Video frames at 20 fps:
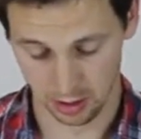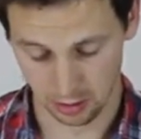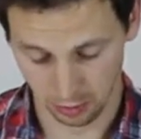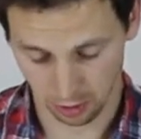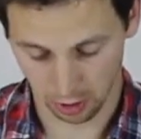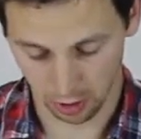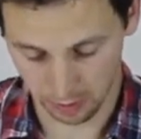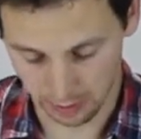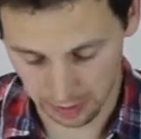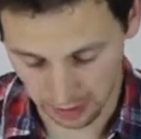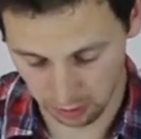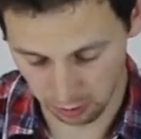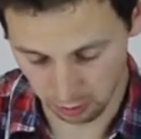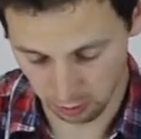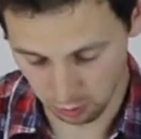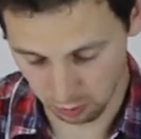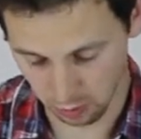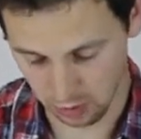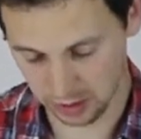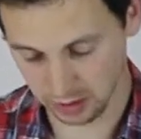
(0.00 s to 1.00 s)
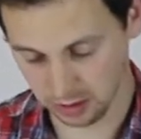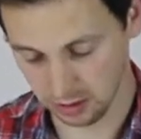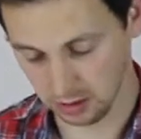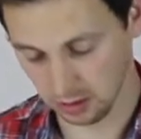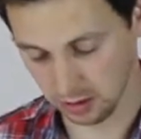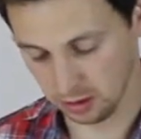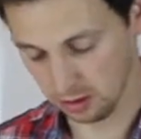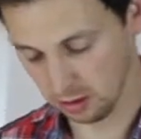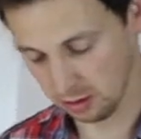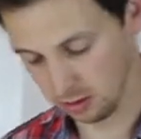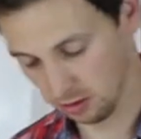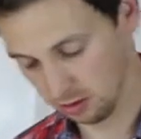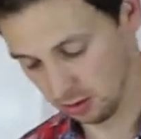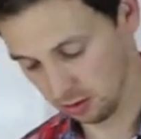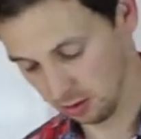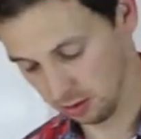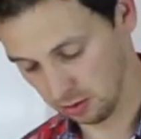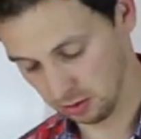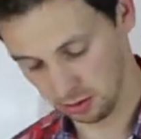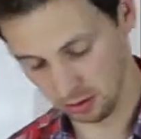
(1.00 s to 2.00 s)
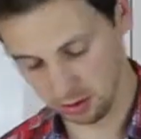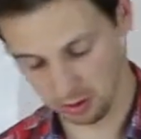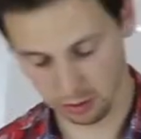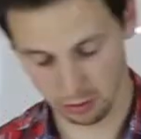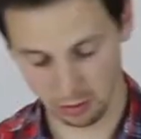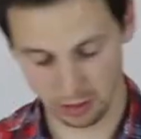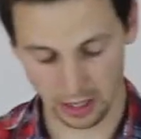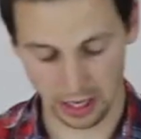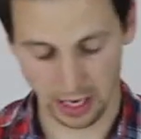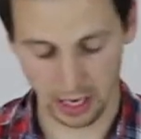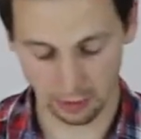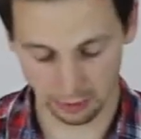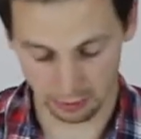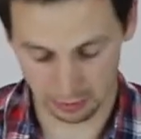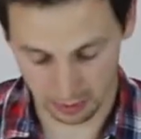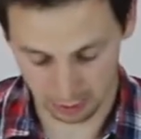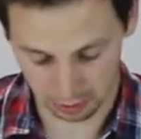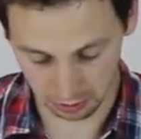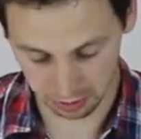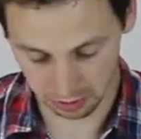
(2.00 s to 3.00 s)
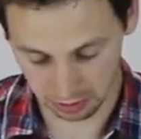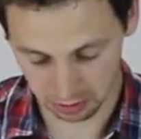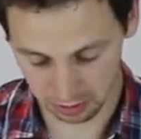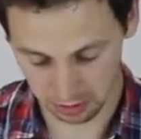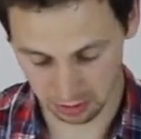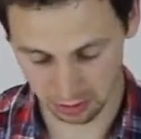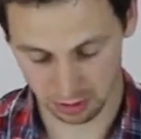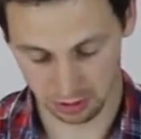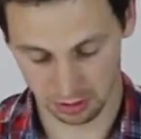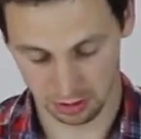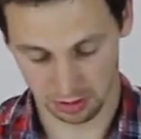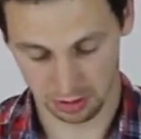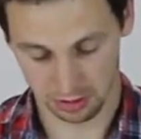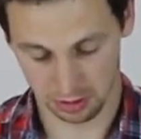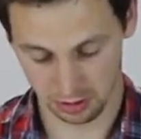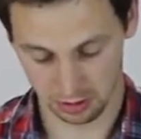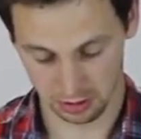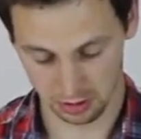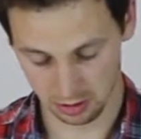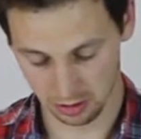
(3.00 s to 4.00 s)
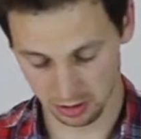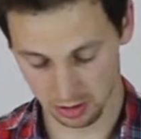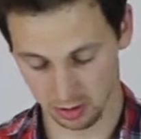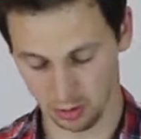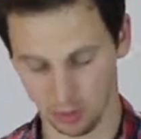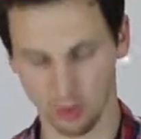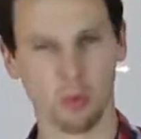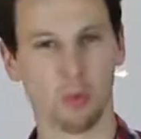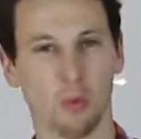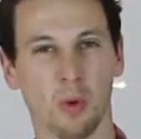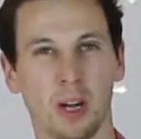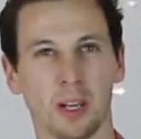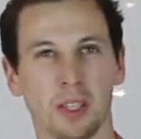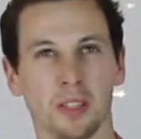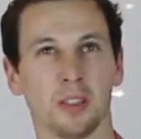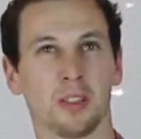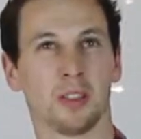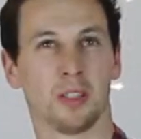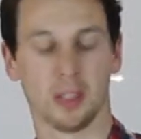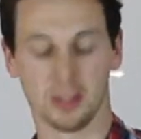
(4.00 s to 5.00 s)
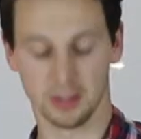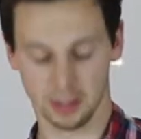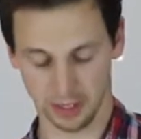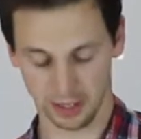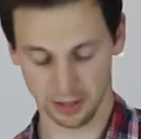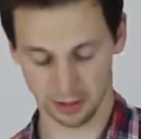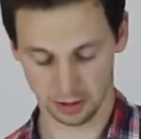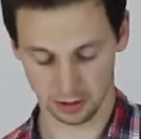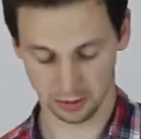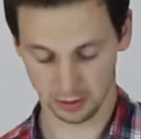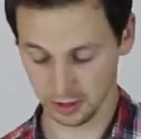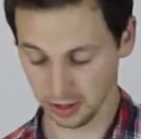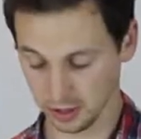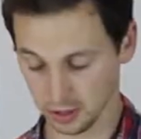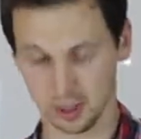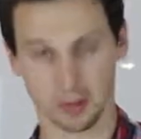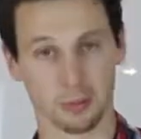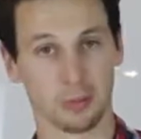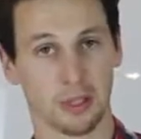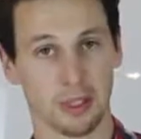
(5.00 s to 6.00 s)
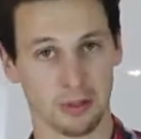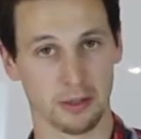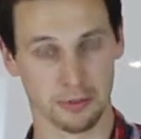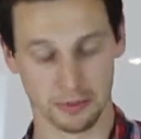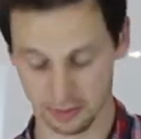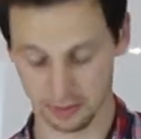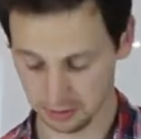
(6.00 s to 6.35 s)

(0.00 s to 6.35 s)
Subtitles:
Probably about 1 to 1.5 mils, or 1/16 of an inch, I believe.